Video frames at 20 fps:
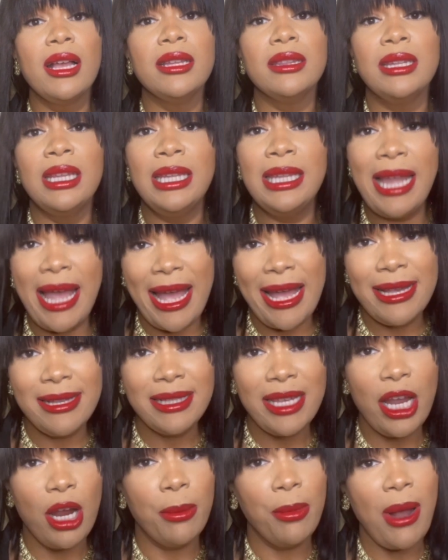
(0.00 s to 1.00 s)
The
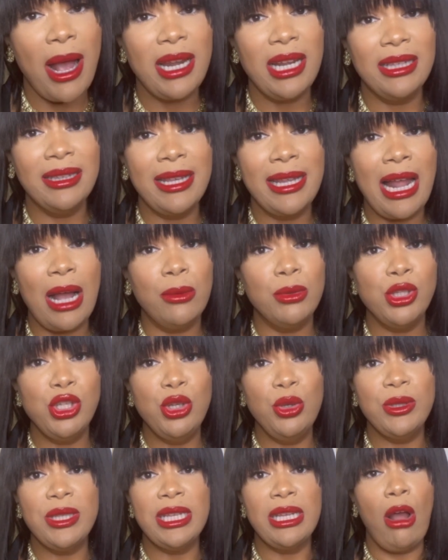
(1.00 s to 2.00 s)
last hair product that I was
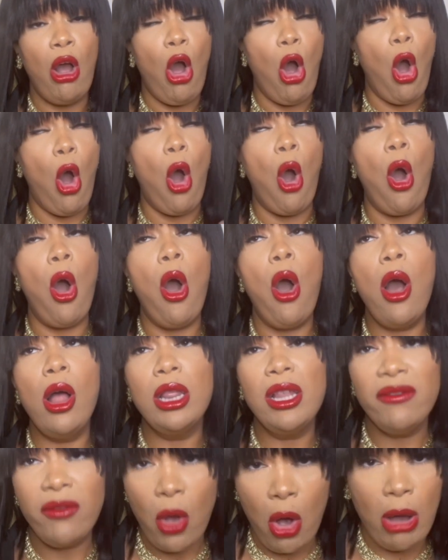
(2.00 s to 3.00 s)
using
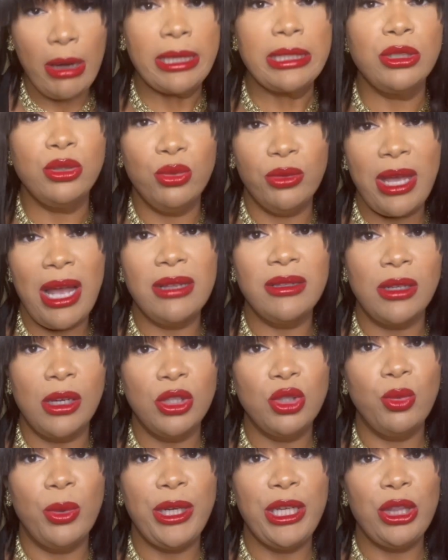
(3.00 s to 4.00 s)
all of August
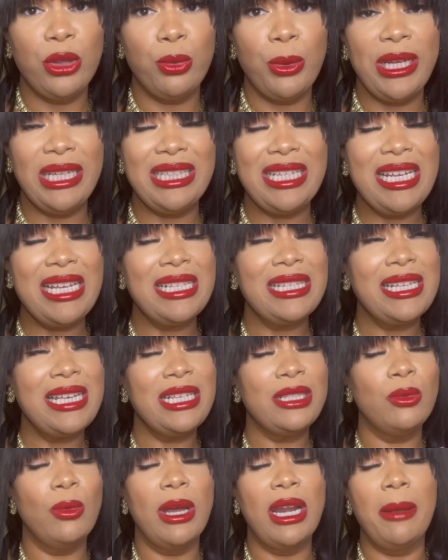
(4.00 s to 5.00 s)
2023. This
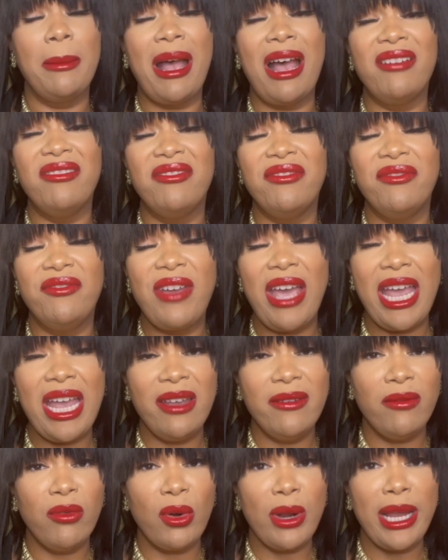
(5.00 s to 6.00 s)
is one of my
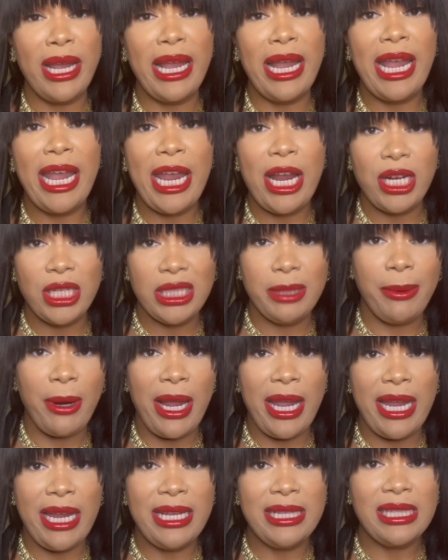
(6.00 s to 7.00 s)
favorite
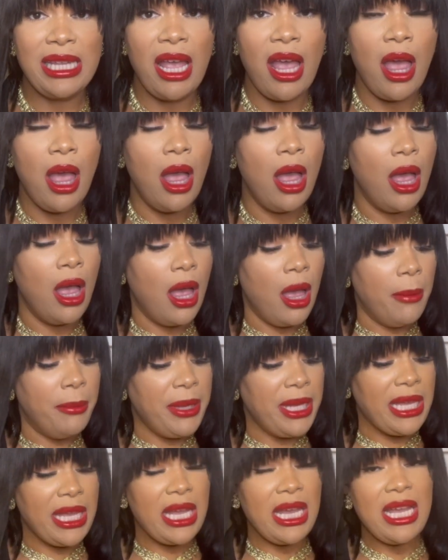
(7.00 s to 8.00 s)
hairsprays
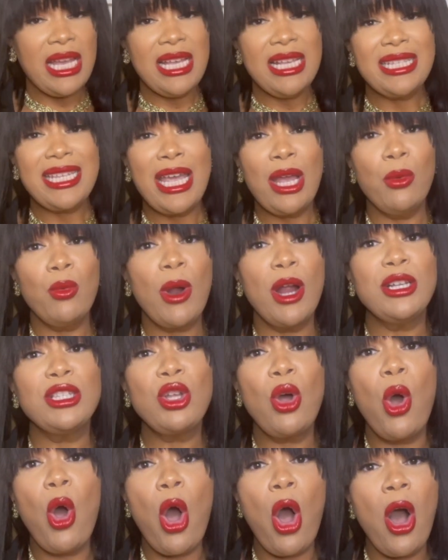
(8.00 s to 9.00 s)
because it
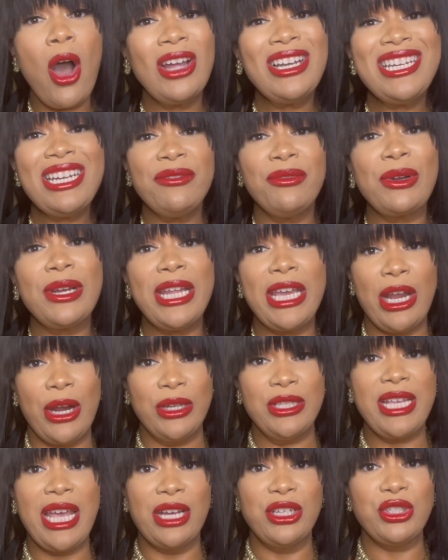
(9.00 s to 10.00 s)
works on all different
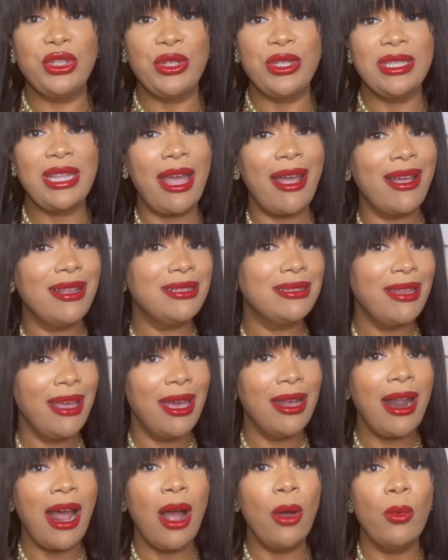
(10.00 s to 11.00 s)
hair textures. Like I
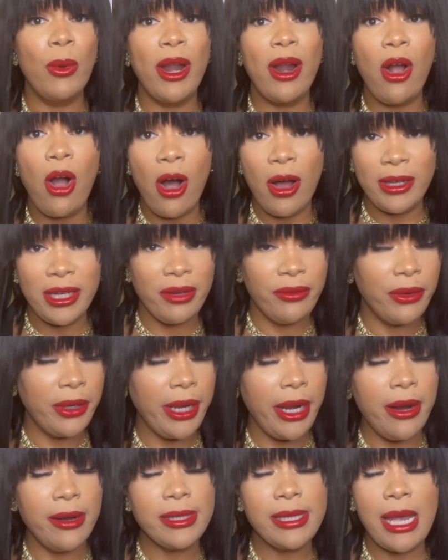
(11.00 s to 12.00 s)
said, I wear all
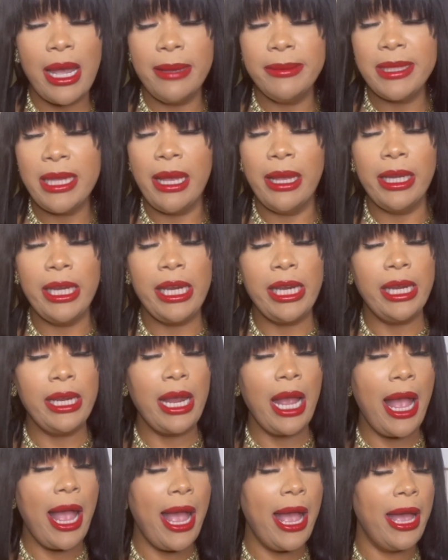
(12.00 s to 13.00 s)
different hair types,
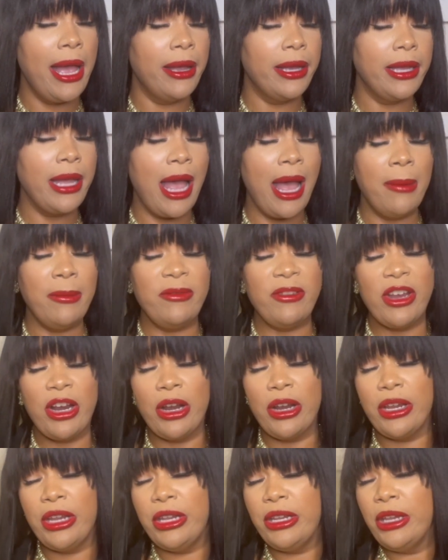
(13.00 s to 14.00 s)
honey. I, I'm
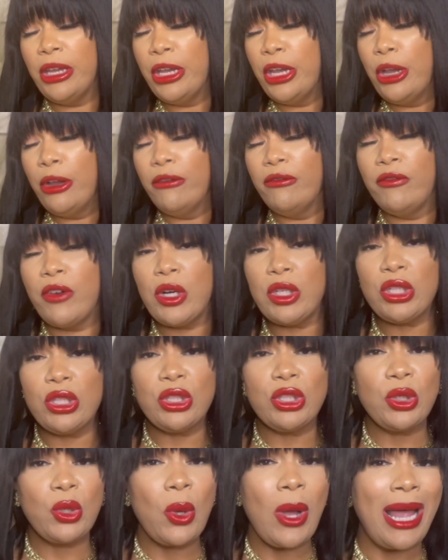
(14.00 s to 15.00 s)
very
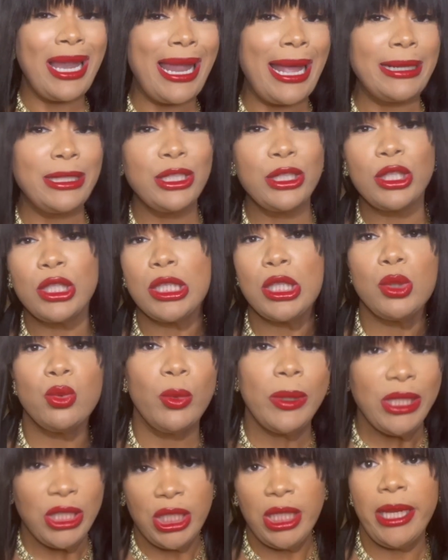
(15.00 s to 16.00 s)
versatile. I like to
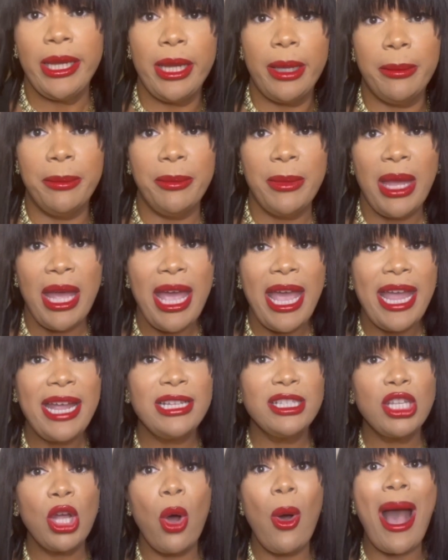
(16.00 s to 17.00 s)
switch it up.
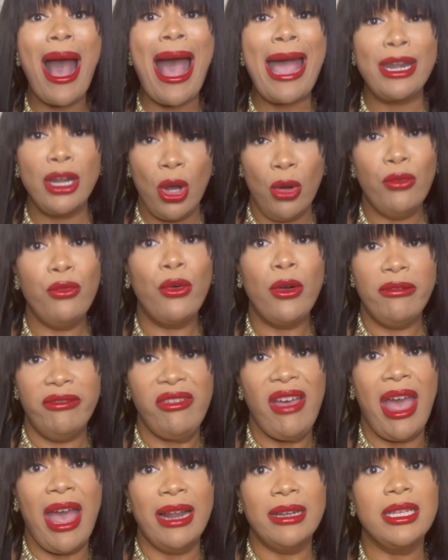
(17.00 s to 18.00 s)
And so I know for a
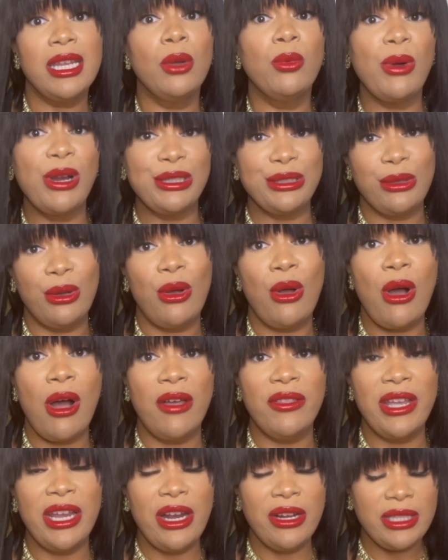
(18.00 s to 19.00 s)
fact it works on
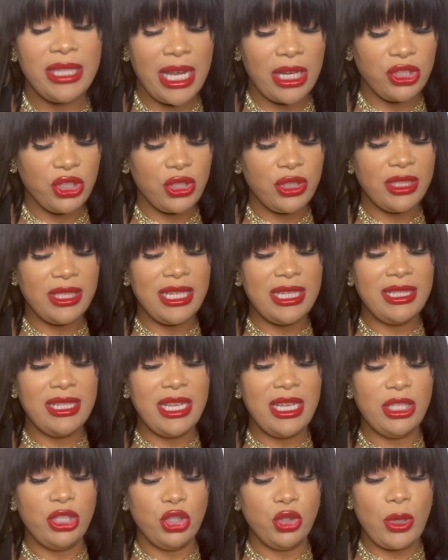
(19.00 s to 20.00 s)
all the hair textures. This
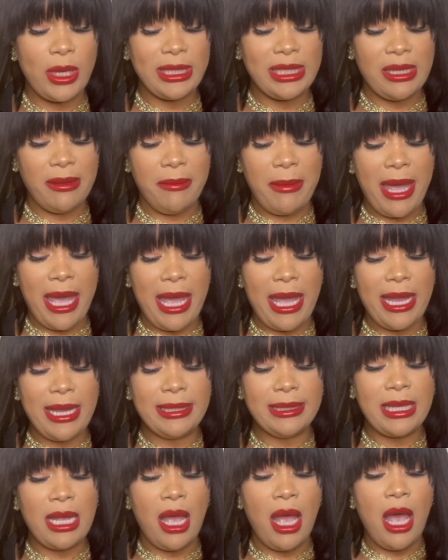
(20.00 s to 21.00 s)
is
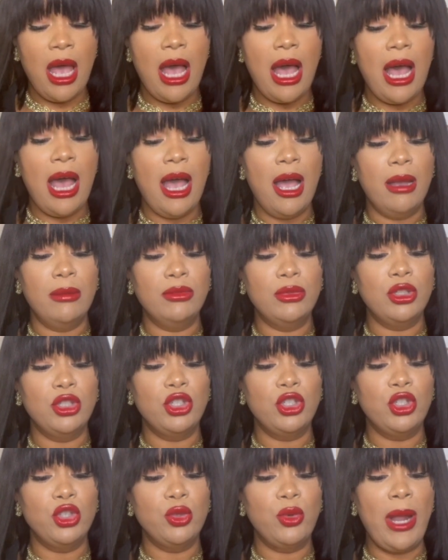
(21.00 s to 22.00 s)
TRESemmé's um,
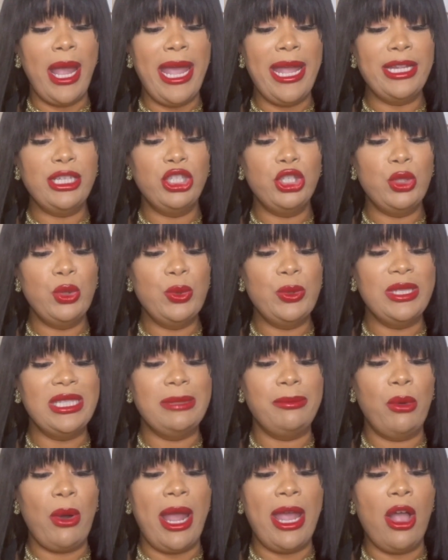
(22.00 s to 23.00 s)
TRES Two
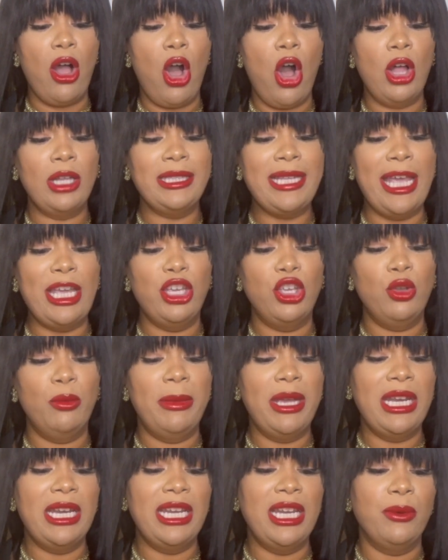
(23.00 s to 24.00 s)
Spray All Day
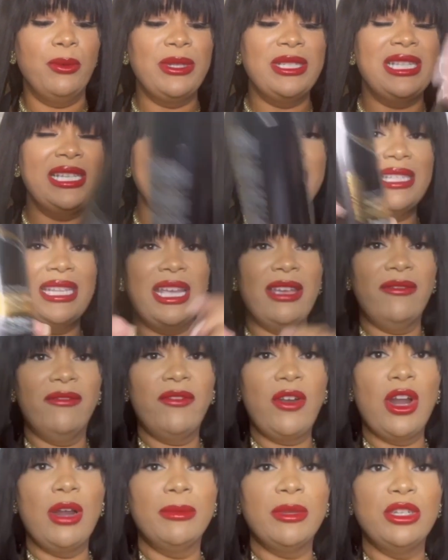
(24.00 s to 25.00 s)
Humidity Resistant
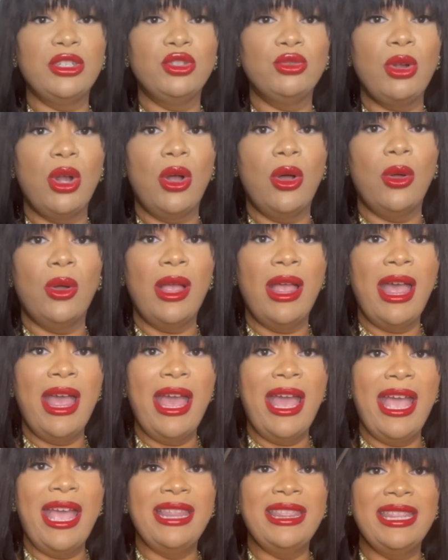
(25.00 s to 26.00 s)
Firm Control.
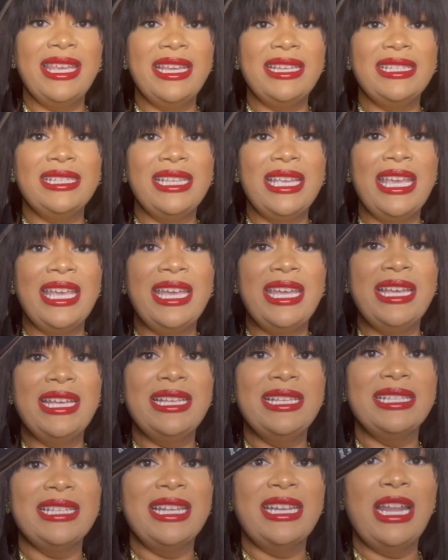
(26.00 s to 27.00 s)
And this
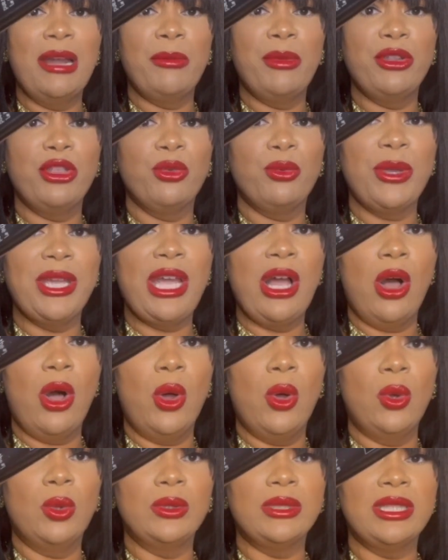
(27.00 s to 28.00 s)
is number three
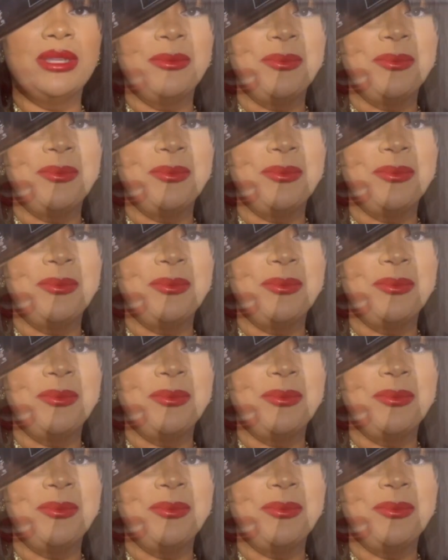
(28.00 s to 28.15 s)
hold.